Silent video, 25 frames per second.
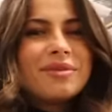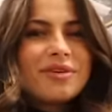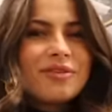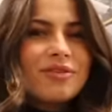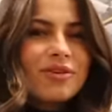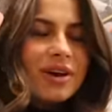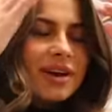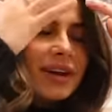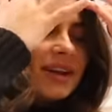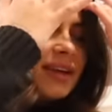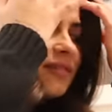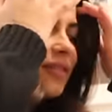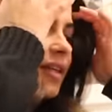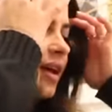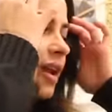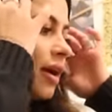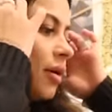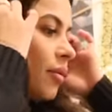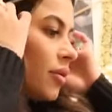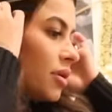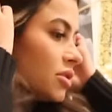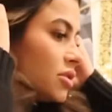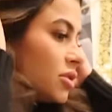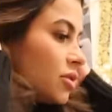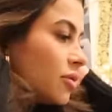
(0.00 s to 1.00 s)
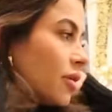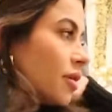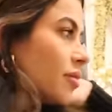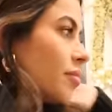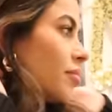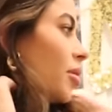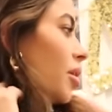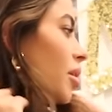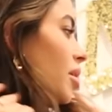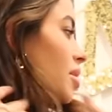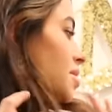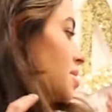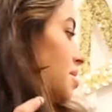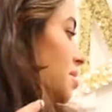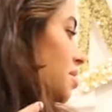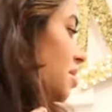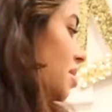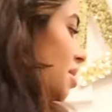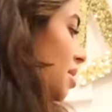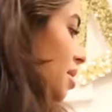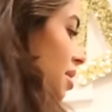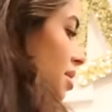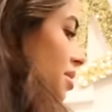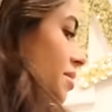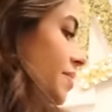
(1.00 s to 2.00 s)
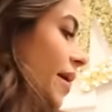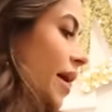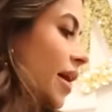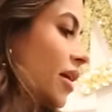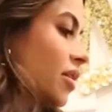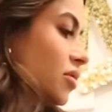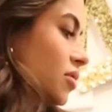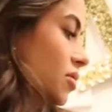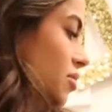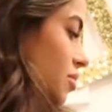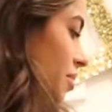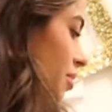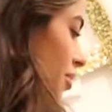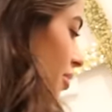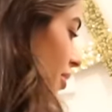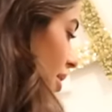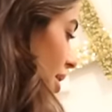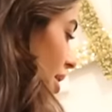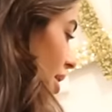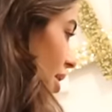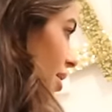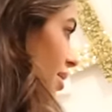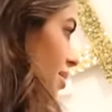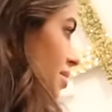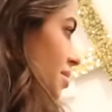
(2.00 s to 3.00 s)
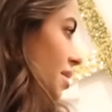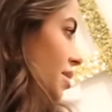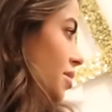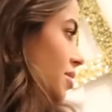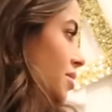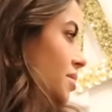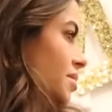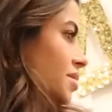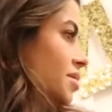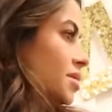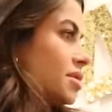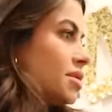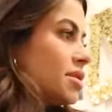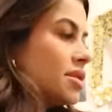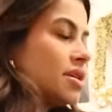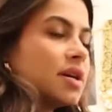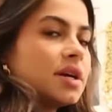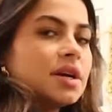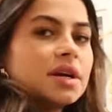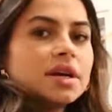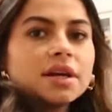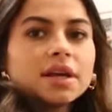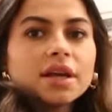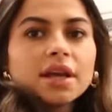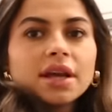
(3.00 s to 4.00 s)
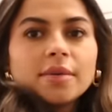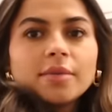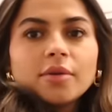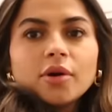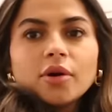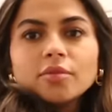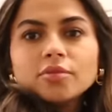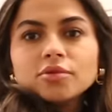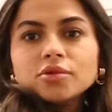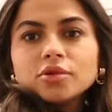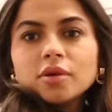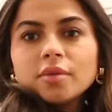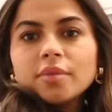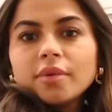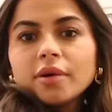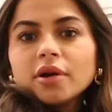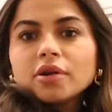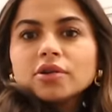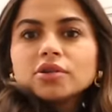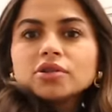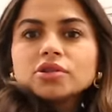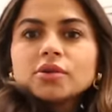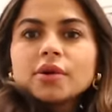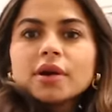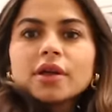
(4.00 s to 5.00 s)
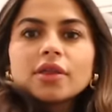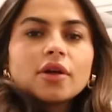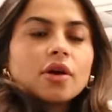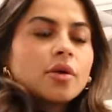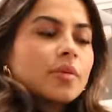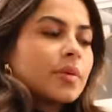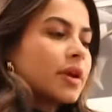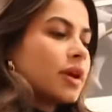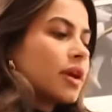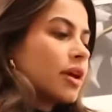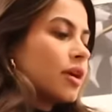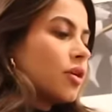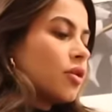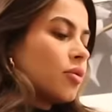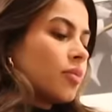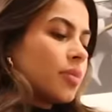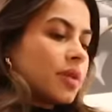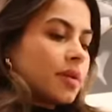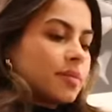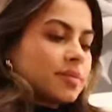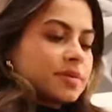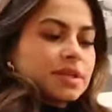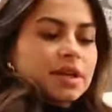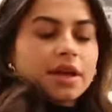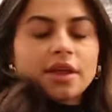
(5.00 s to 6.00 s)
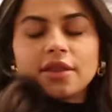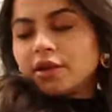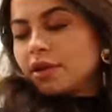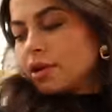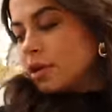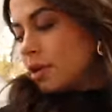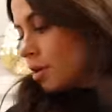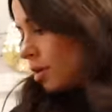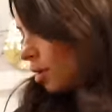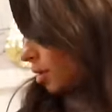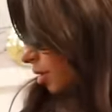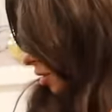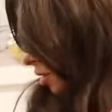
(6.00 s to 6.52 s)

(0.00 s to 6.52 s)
Before any of that, I want to unbox these packages with you guys. I just came home to a bunch, so I thought we could open them together.